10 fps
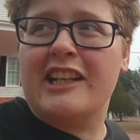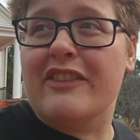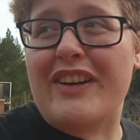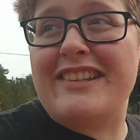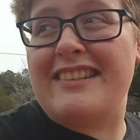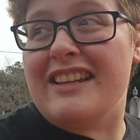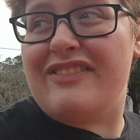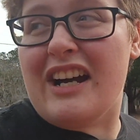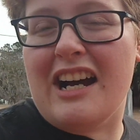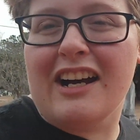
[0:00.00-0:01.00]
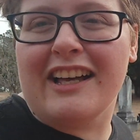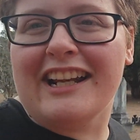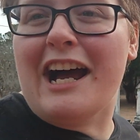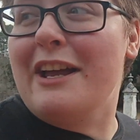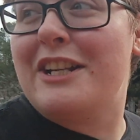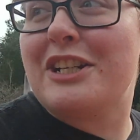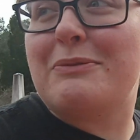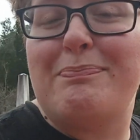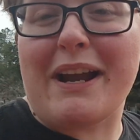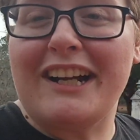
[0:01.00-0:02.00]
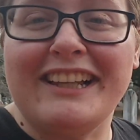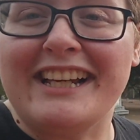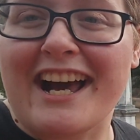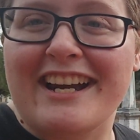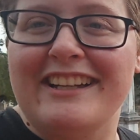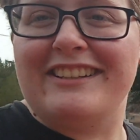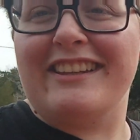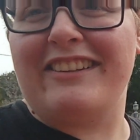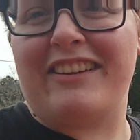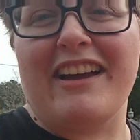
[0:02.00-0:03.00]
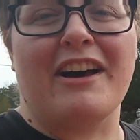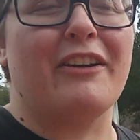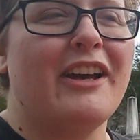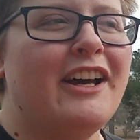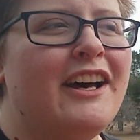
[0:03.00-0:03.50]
And I just barely got into this town.